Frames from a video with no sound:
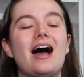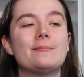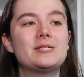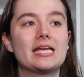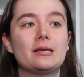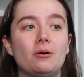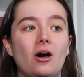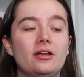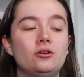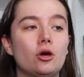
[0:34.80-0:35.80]
I'm taking
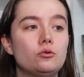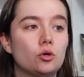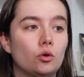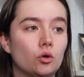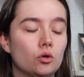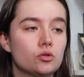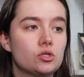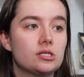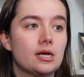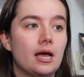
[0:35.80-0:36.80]
part in no
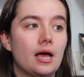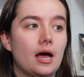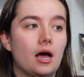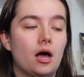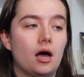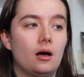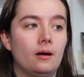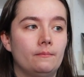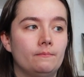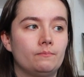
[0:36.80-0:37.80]
tours.
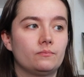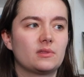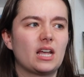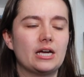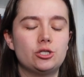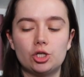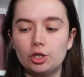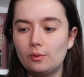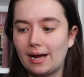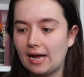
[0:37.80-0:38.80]
Um, I
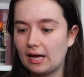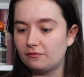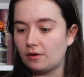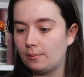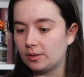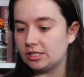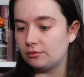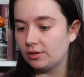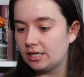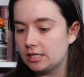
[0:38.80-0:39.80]
do have a buddy
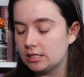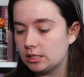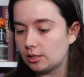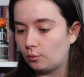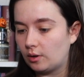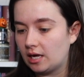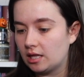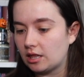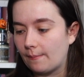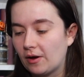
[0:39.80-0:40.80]
read
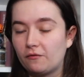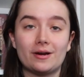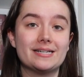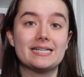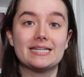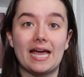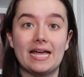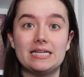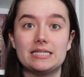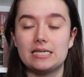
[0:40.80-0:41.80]
with my friend
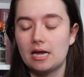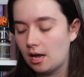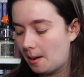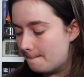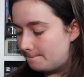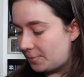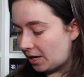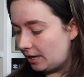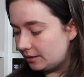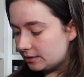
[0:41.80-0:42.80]
Kate,
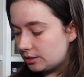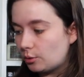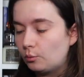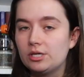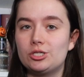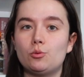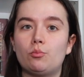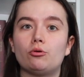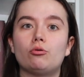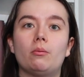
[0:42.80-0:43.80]
but we do
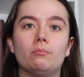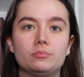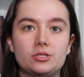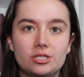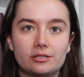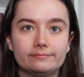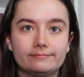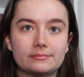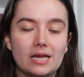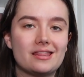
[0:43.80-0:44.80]
prompt
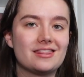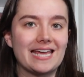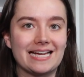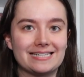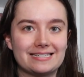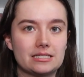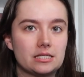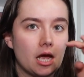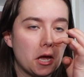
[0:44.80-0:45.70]
things.